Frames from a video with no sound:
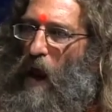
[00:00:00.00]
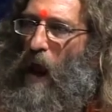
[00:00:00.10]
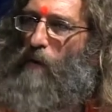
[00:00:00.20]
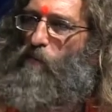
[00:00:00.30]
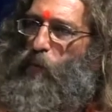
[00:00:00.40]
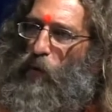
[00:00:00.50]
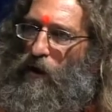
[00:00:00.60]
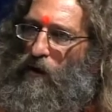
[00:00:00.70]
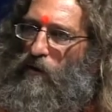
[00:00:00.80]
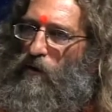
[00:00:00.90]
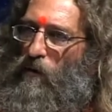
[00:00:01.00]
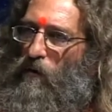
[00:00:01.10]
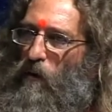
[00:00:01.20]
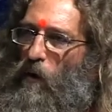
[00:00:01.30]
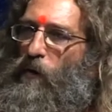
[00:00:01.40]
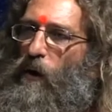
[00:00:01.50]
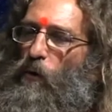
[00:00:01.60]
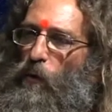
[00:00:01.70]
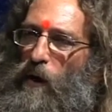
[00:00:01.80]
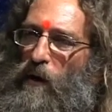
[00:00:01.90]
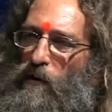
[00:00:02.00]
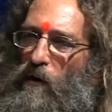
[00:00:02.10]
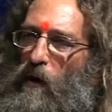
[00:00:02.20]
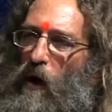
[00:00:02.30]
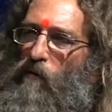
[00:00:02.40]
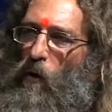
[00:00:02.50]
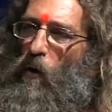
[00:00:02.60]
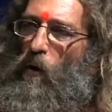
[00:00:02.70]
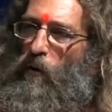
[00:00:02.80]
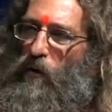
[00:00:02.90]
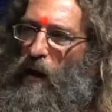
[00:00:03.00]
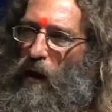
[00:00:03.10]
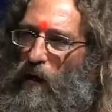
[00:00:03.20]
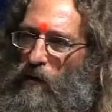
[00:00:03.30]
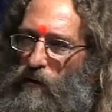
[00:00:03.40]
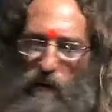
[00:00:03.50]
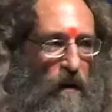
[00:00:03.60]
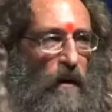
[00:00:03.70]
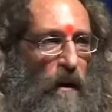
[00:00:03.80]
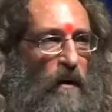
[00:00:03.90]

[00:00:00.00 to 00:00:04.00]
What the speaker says: and put it on the grid of all things that,